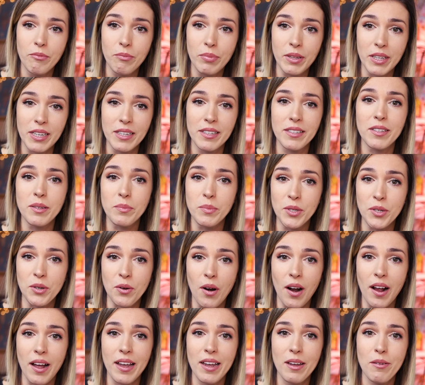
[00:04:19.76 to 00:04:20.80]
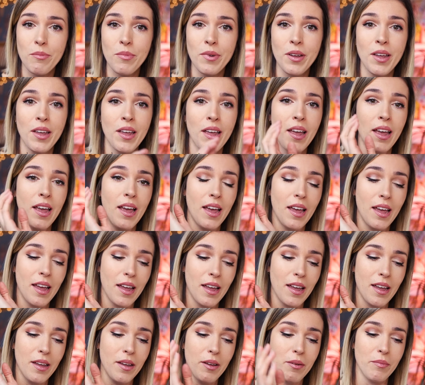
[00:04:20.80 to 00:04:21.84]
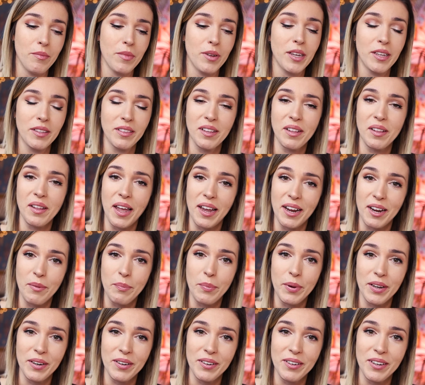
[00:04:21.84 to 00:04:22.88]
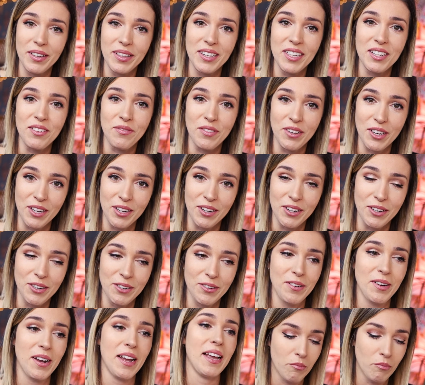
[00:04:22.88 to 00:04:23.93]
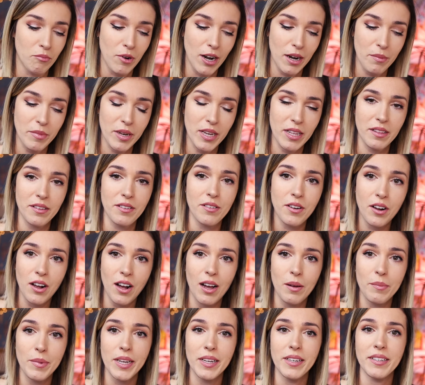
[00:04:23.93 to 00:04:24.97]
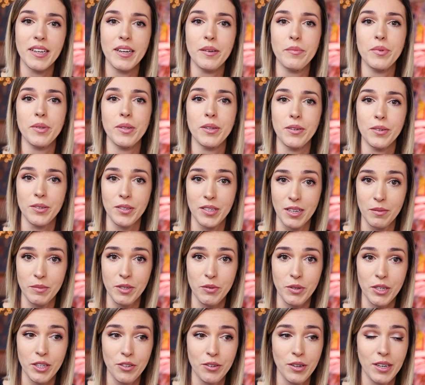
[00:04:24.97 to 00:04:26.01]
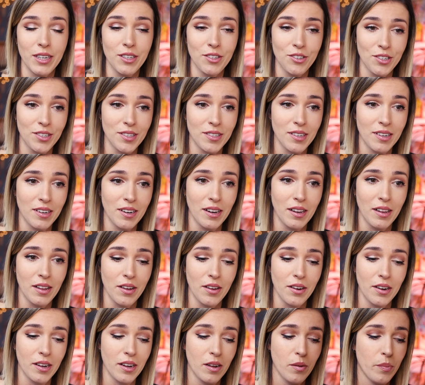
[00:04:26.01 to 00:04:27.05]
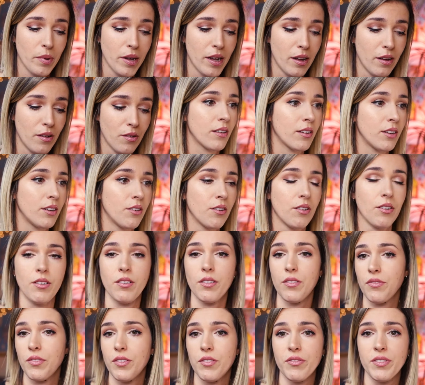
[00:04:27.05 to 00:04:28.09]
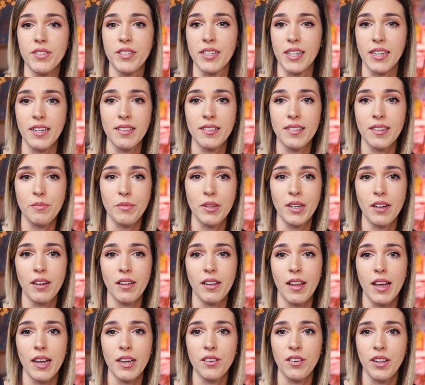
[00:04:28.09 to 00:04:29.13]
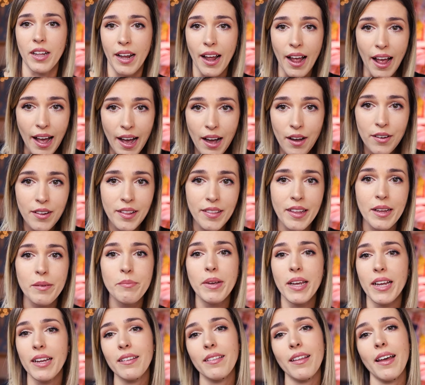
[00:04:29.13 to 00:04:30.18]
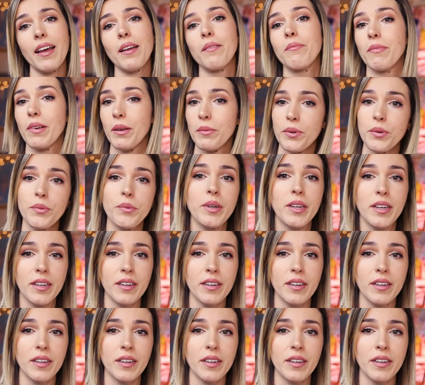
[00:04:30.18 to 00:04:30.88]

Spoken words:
Please subscribe, hit the like button on this video, write me a little comment down below, tell me what you're interested in learning about. If you've seen something online, you're like, how did they make that? Maybe we